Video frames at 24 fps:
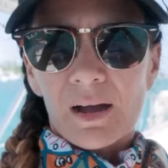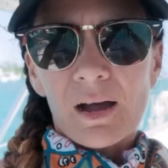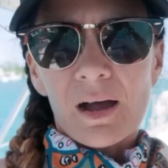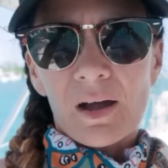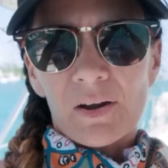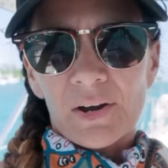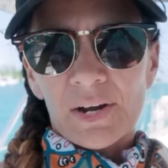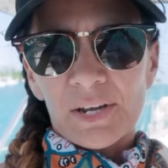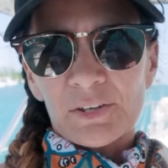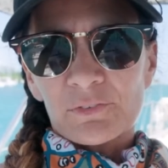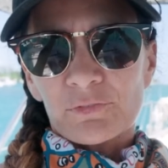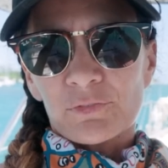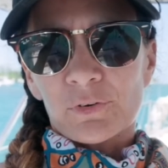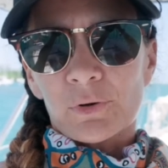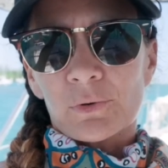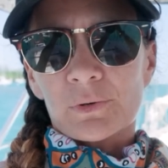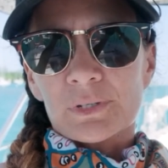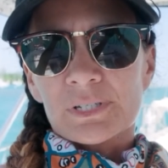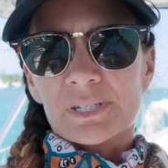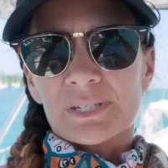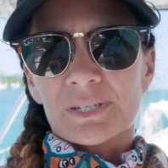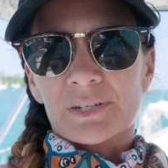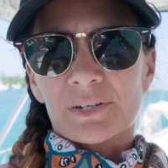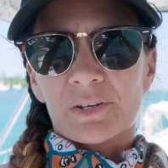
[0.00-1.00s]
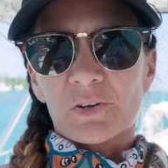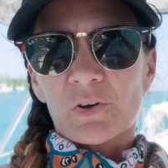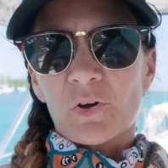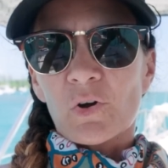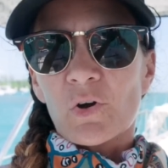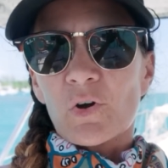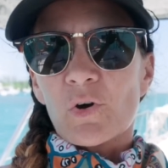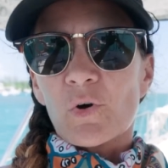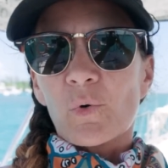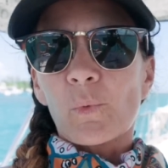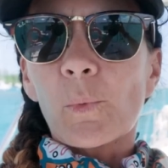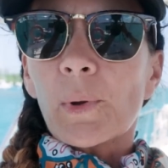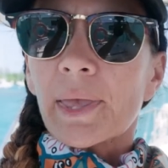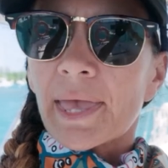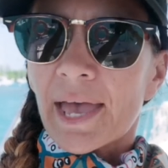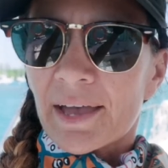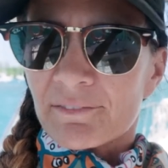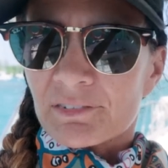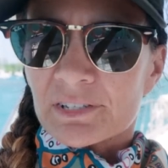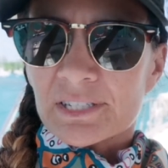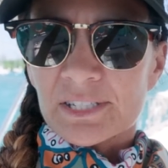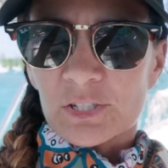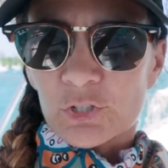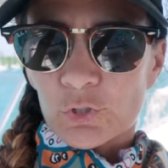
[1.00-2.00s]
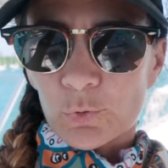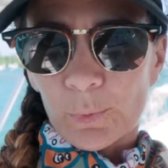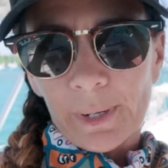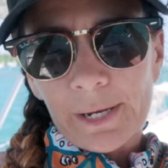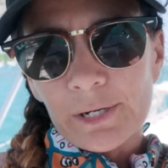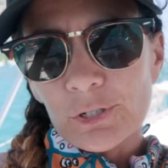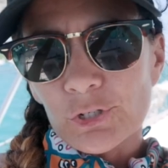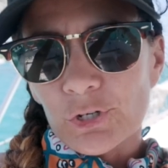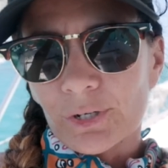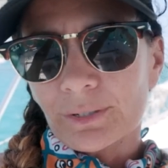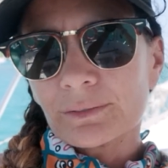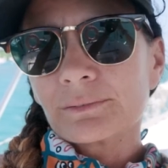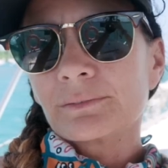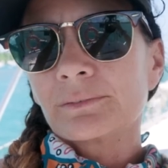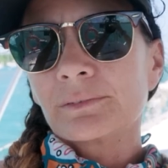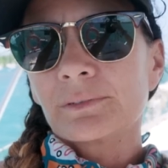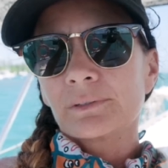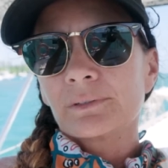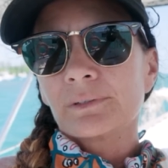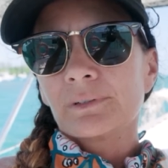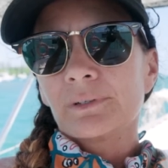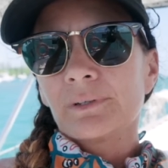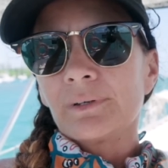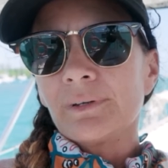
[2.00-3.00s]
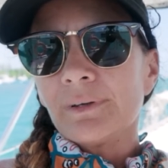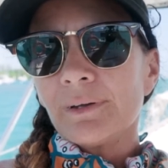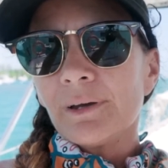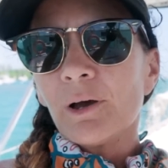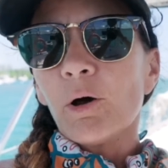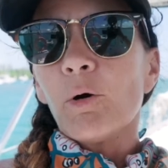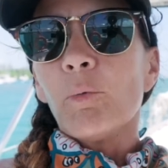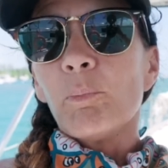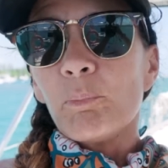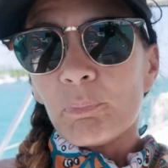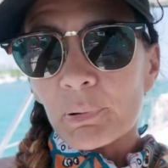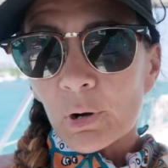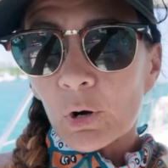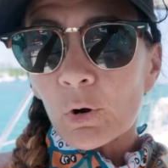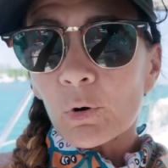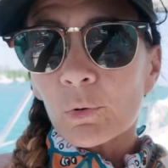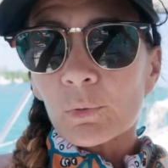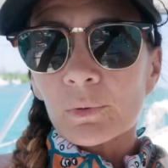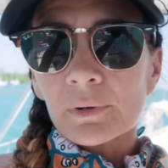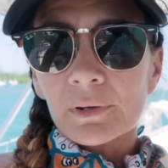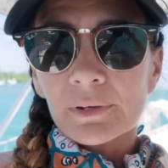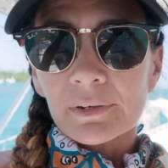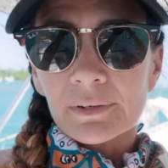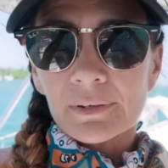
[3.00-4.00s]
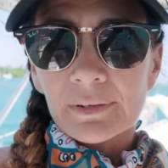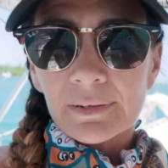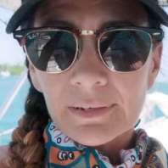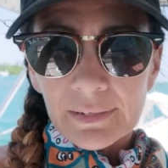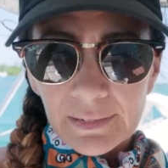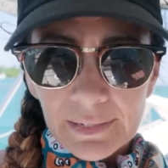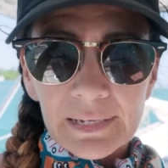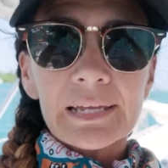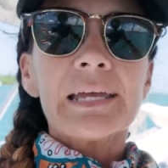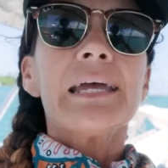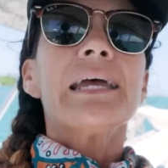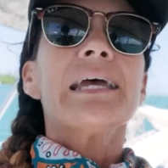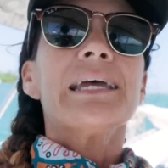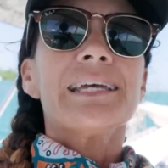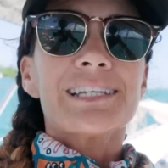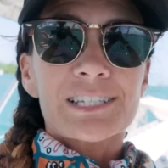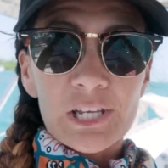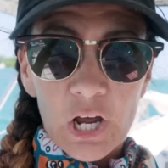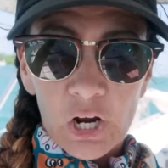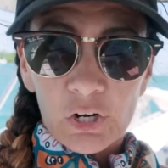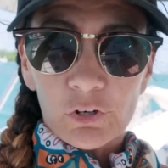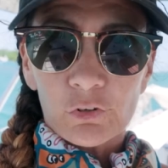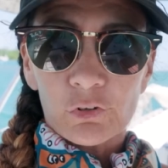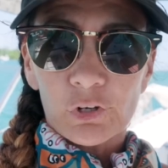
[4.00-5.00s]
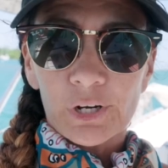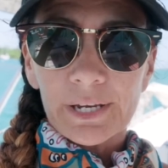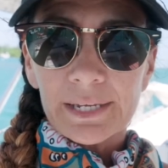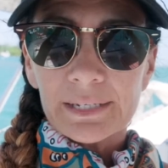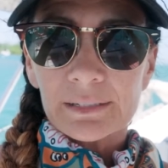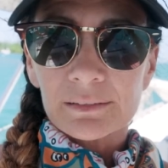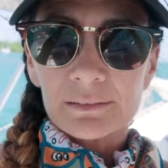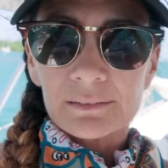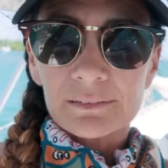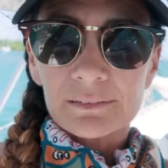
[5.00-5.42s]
All right, folks, we have a situation. Beau is hungry.